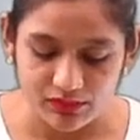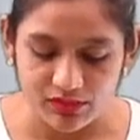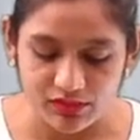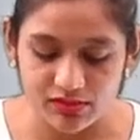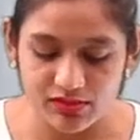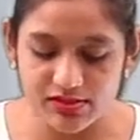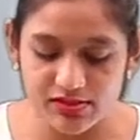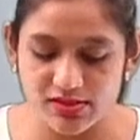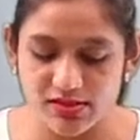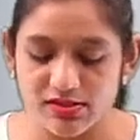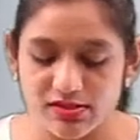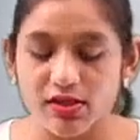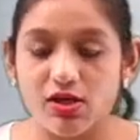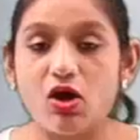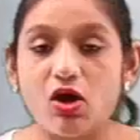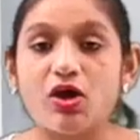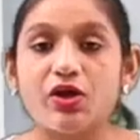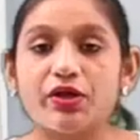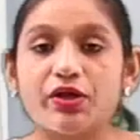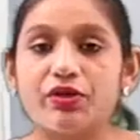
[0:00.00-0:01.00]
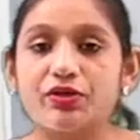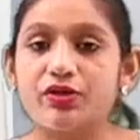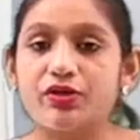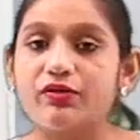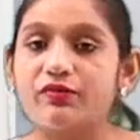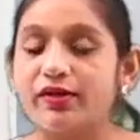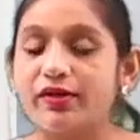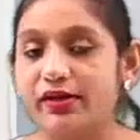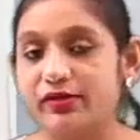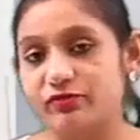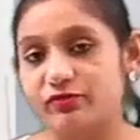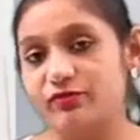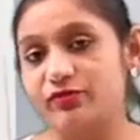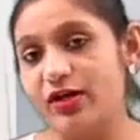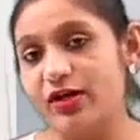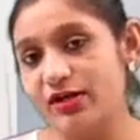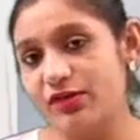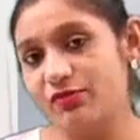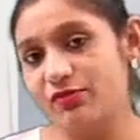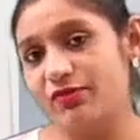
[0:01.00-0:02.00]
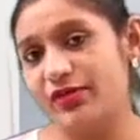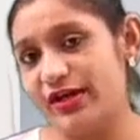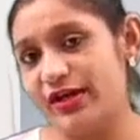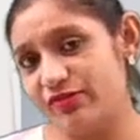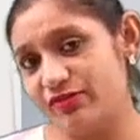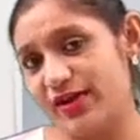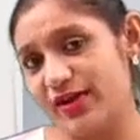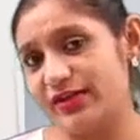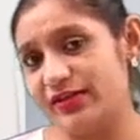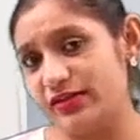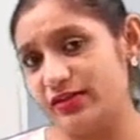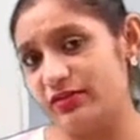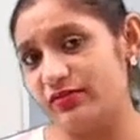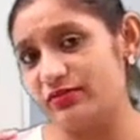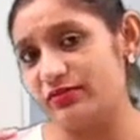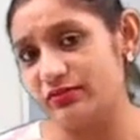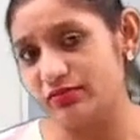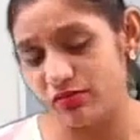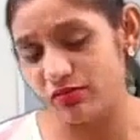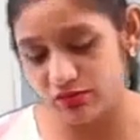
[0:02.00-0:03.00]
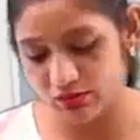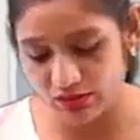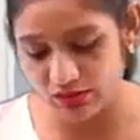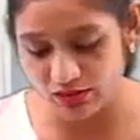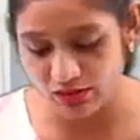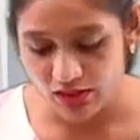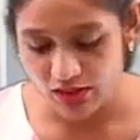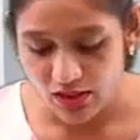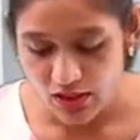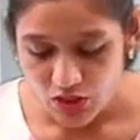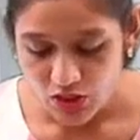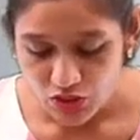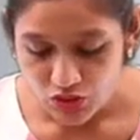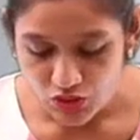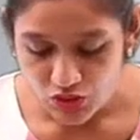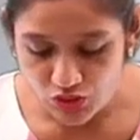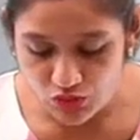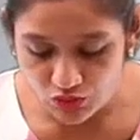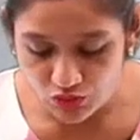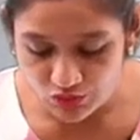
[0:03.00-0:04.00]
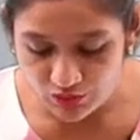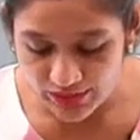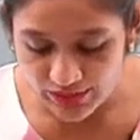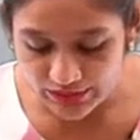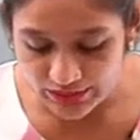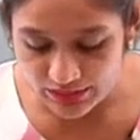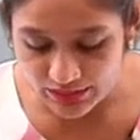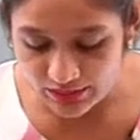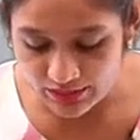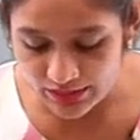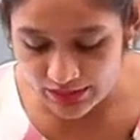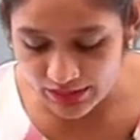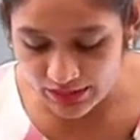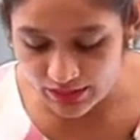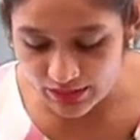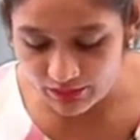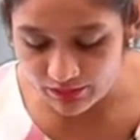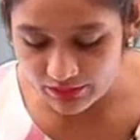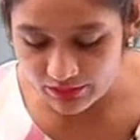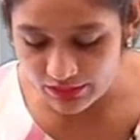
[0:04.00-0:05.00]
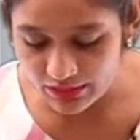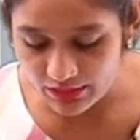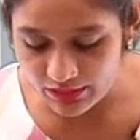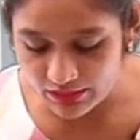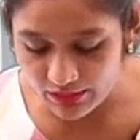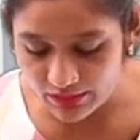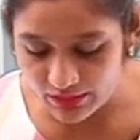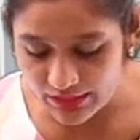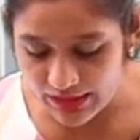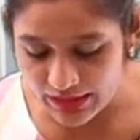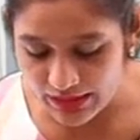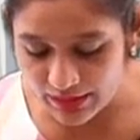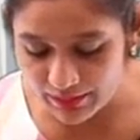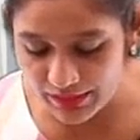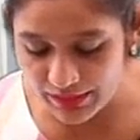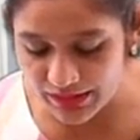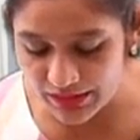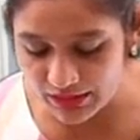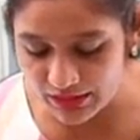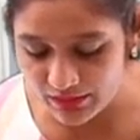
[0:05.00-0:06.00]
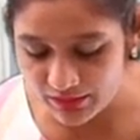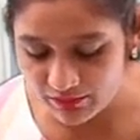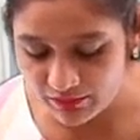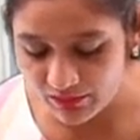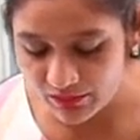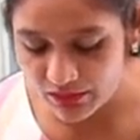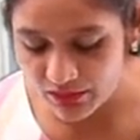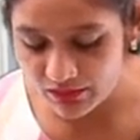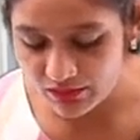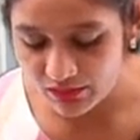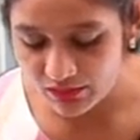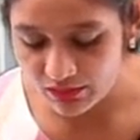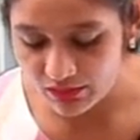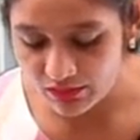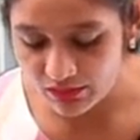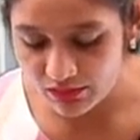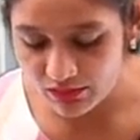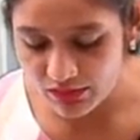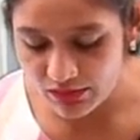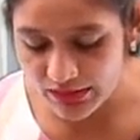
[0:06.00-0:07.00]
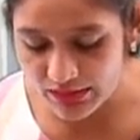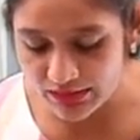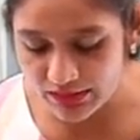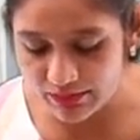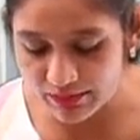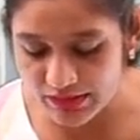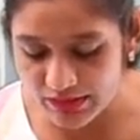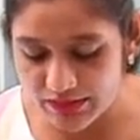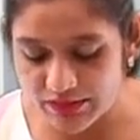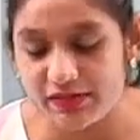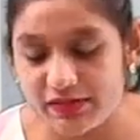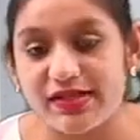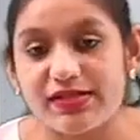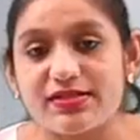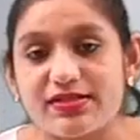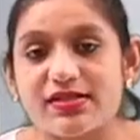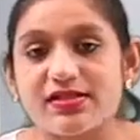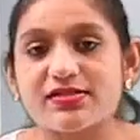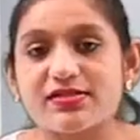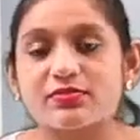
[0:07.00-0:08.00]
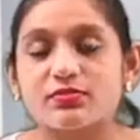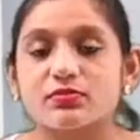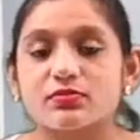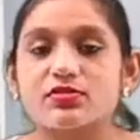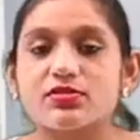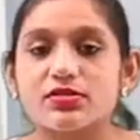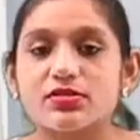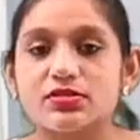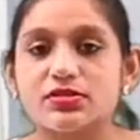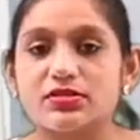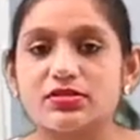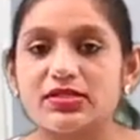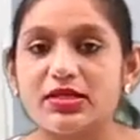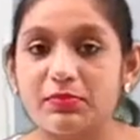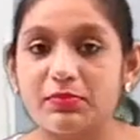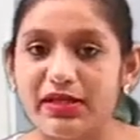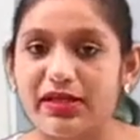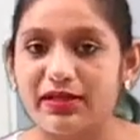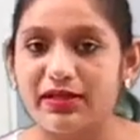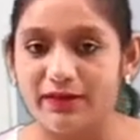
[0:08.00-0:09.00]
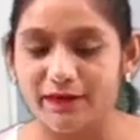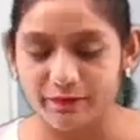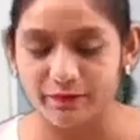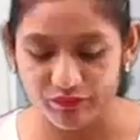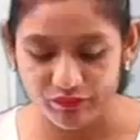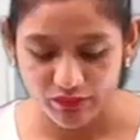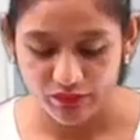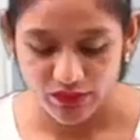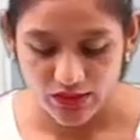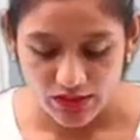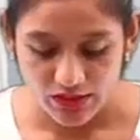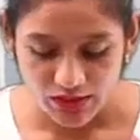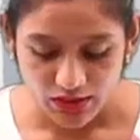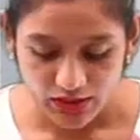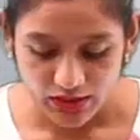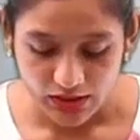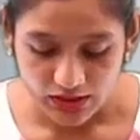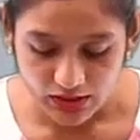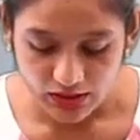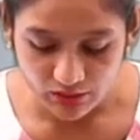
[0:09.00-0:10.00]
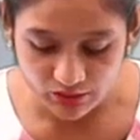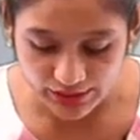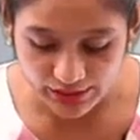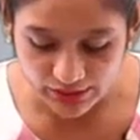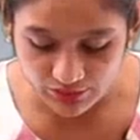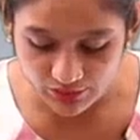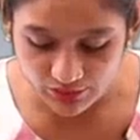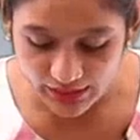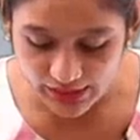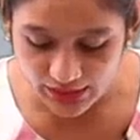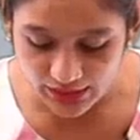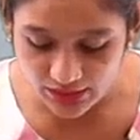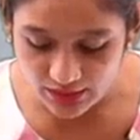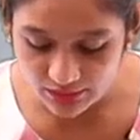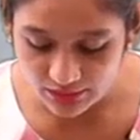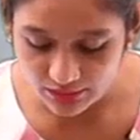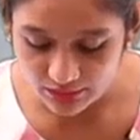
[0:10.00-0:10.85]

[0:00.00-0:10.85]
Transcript: this is the longitudinal wave, one wave factor. The two factor name, the diameter and it is similar. The wavelength,